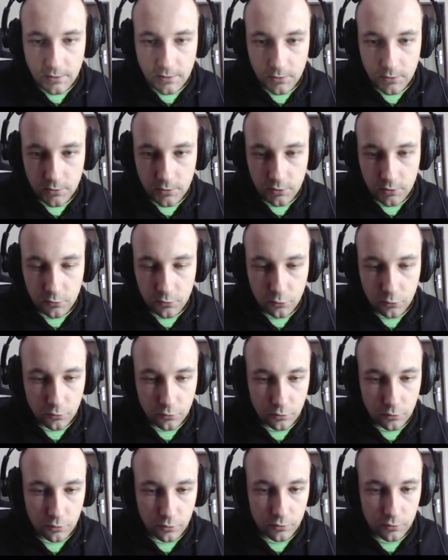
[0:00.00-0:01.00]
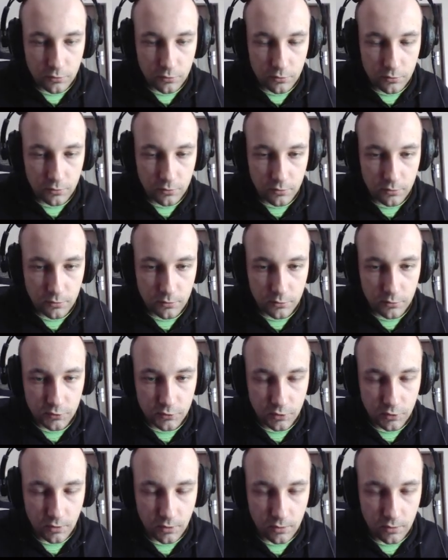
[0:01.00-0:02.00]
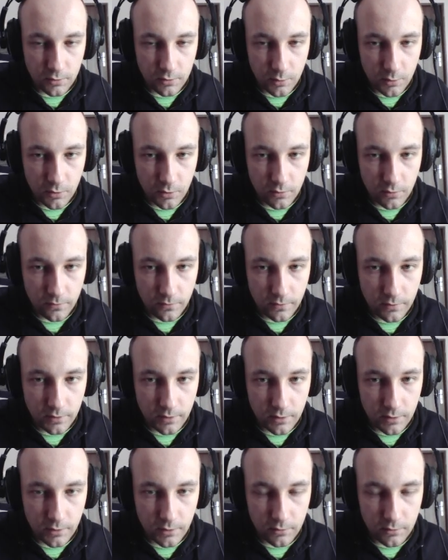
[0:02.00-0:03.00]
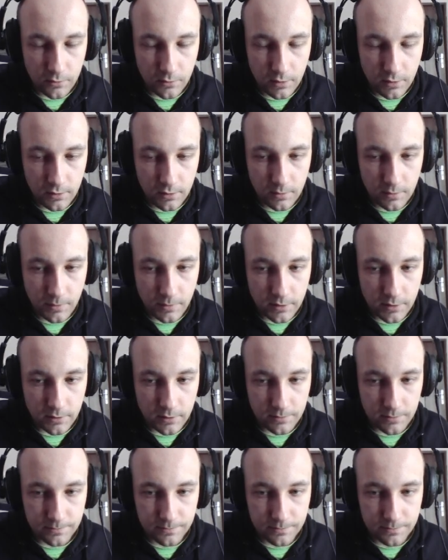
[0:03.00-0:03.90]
not too strong of a unit, but